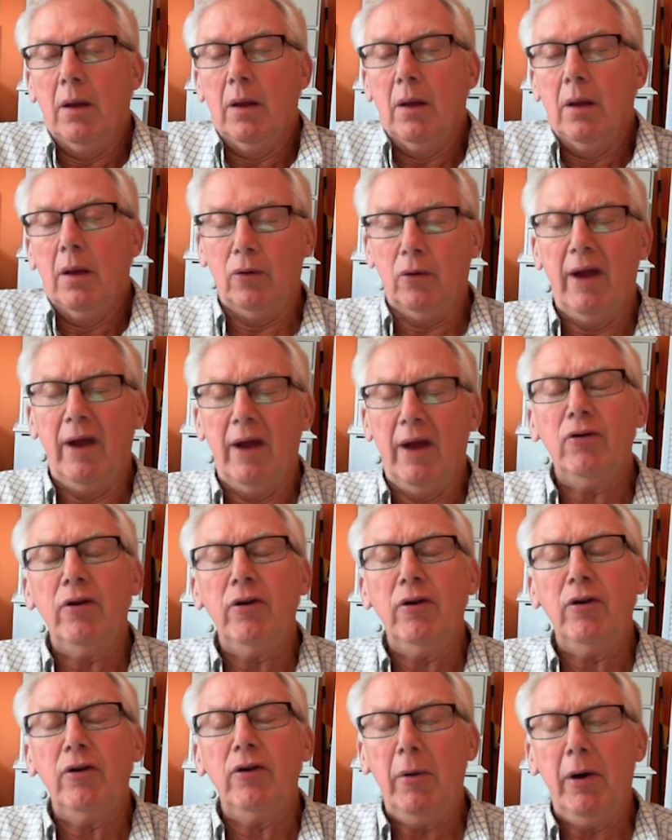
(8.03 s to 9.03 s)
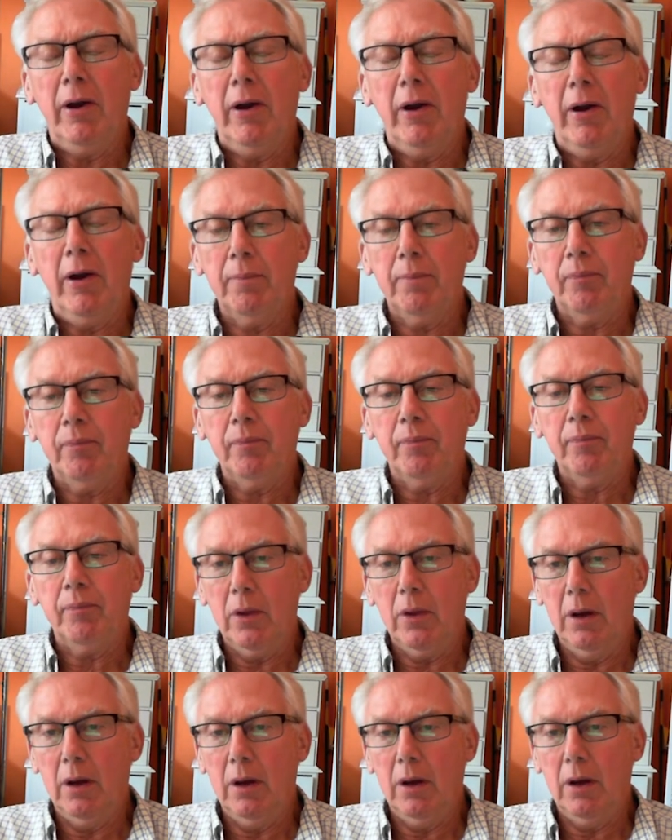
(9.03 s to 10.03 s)
Good afternoon, everybody.
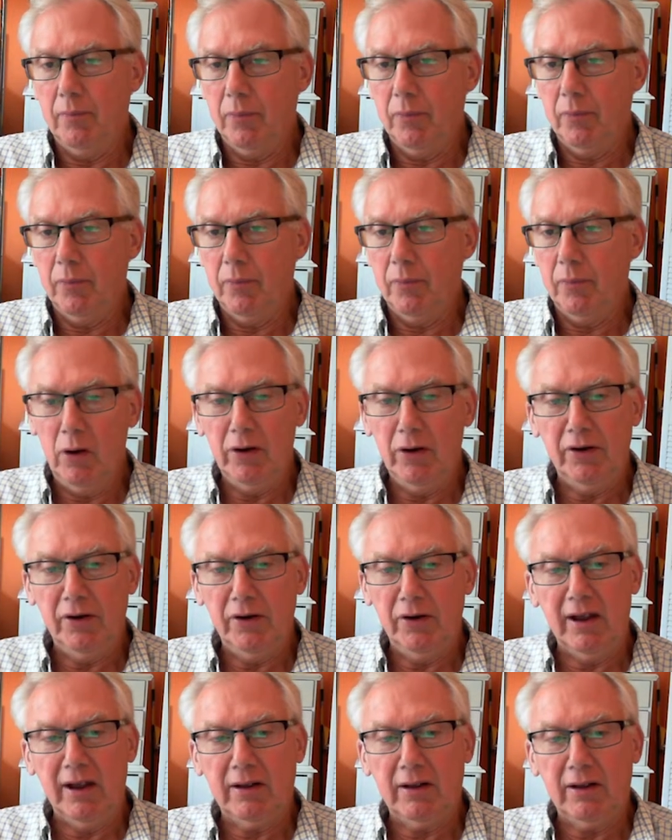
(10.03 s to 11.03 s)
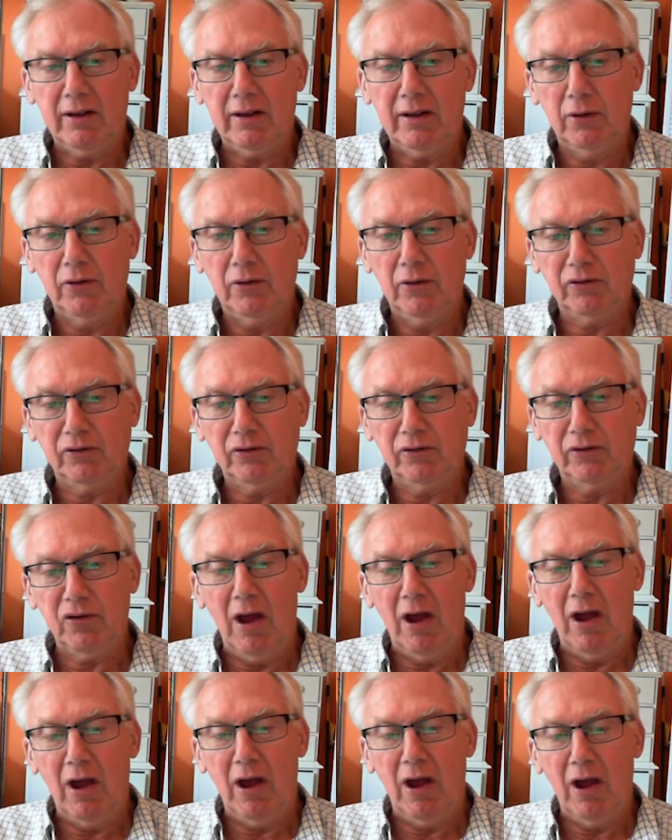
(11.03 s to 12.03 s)
I wanted to take some
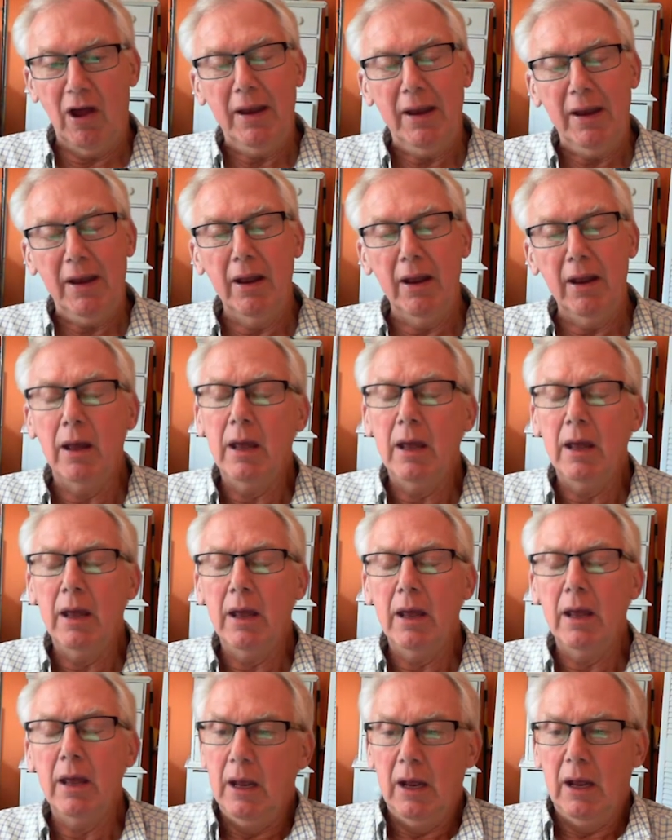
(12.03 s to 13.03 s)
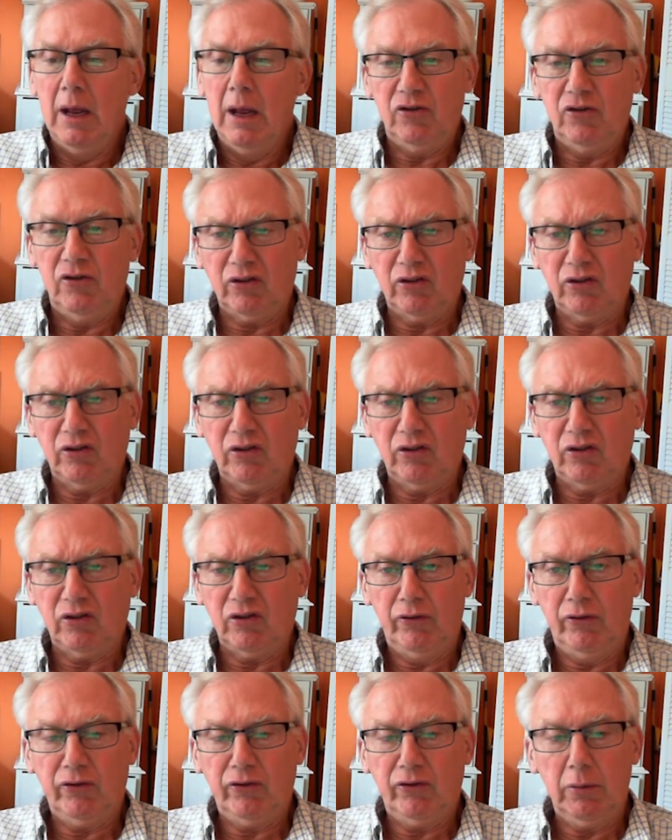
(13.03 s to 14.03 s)
time and just go over
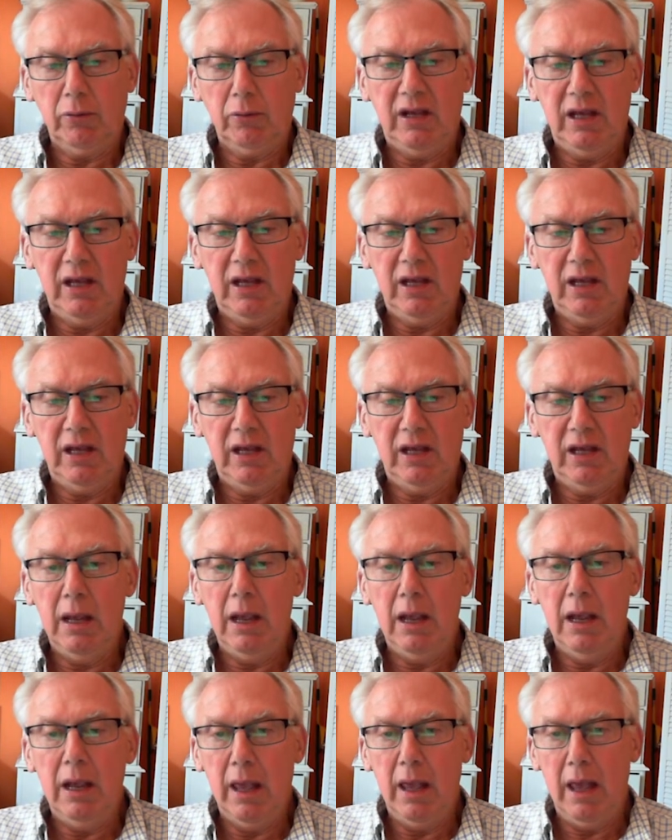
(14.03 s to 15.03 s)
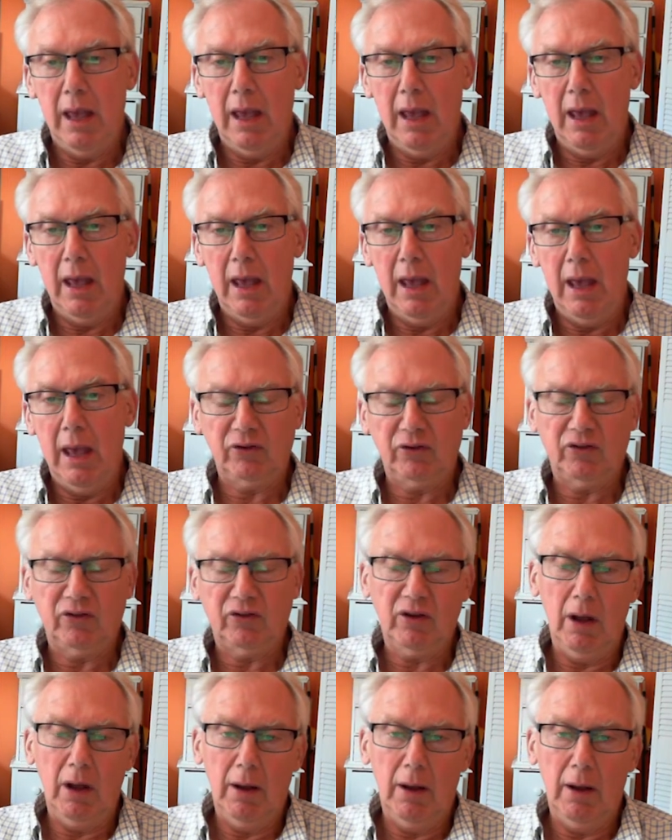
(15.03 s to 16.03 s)
some key elements
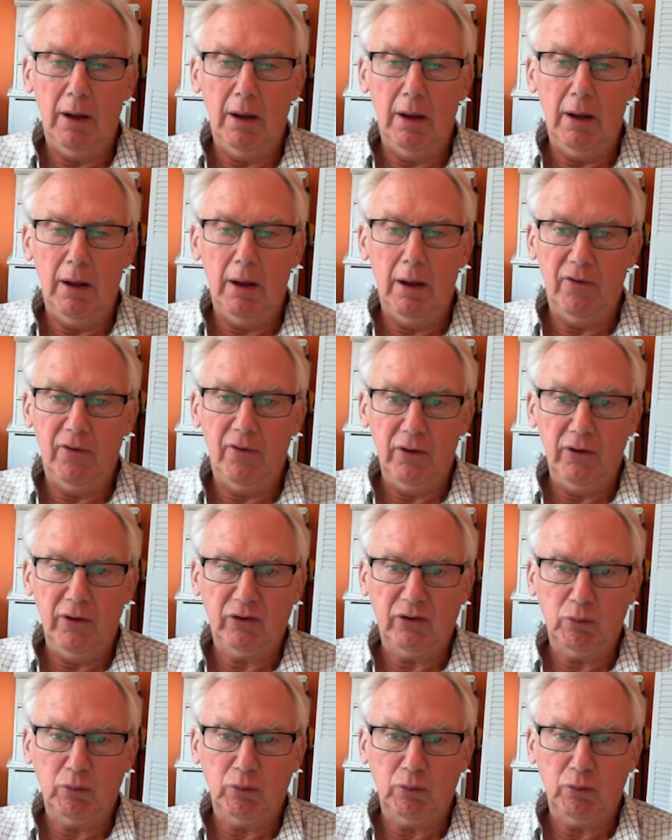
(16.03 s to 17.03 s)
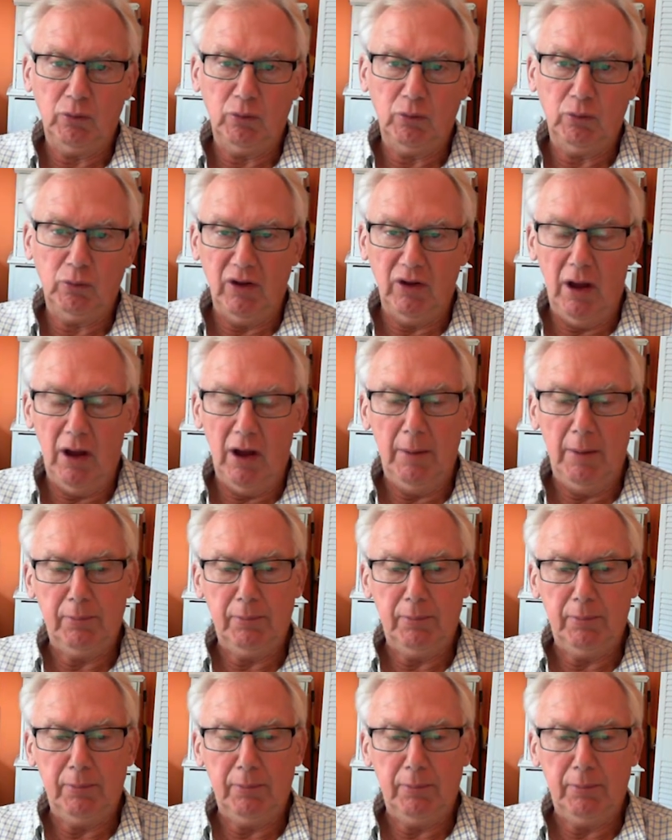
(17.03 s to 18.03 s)
for this week's
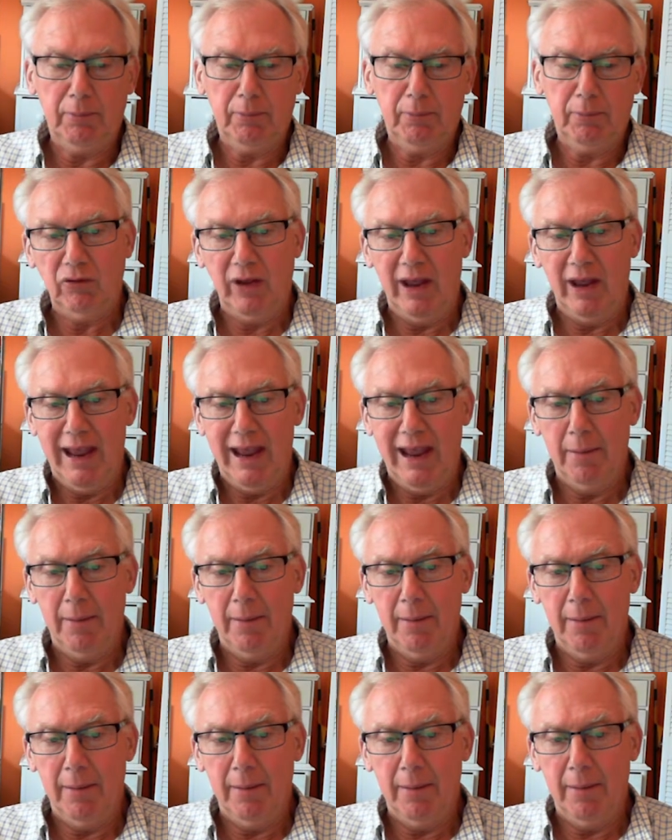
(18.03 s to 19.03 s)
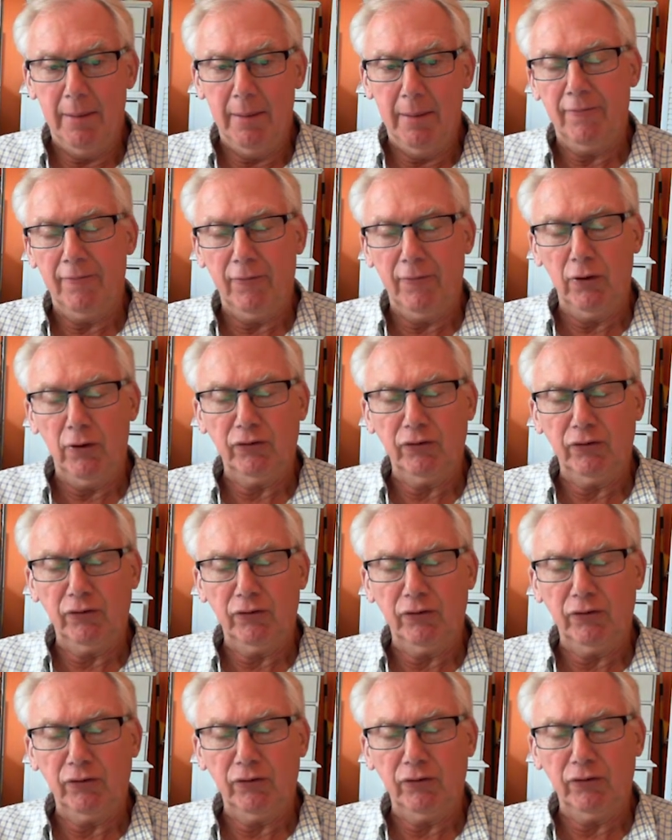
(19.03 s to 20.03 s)
upcoming exam. This will be your first
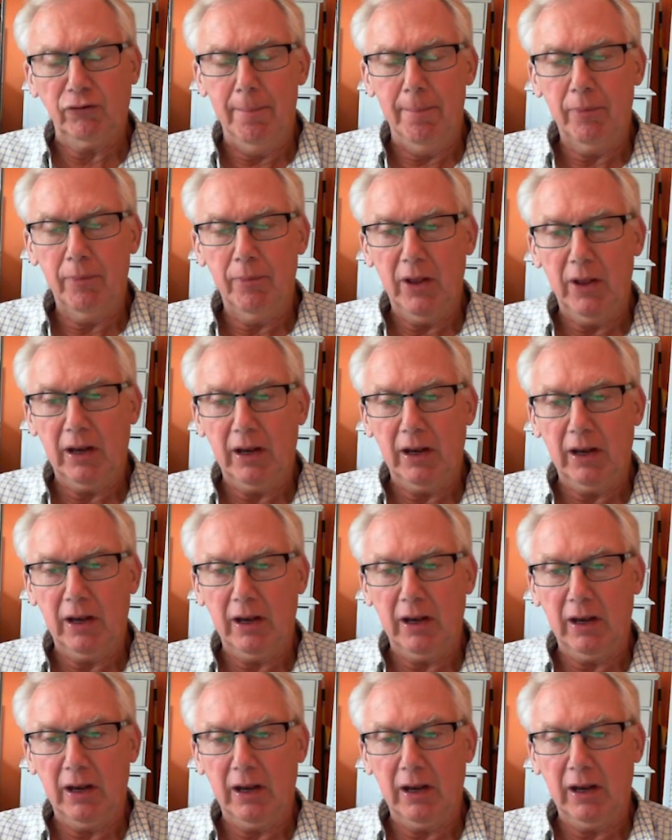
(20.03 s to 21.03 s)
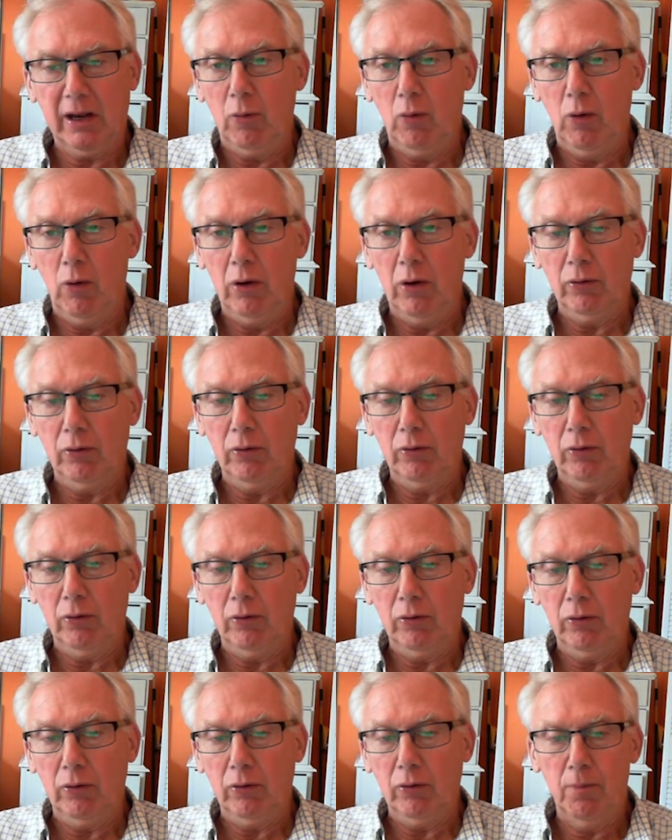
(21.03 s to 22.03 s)
exam in Accounting
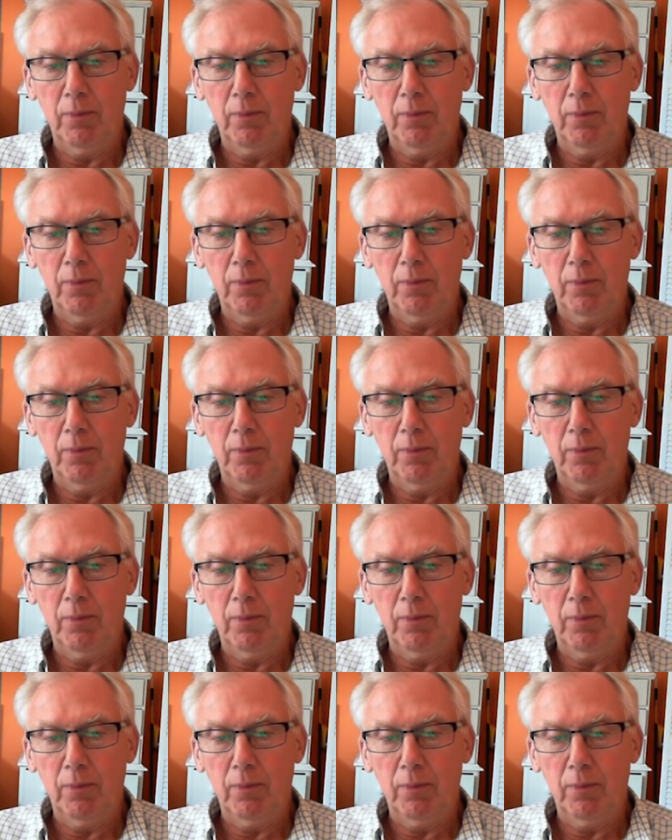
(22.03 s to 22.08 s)
2102.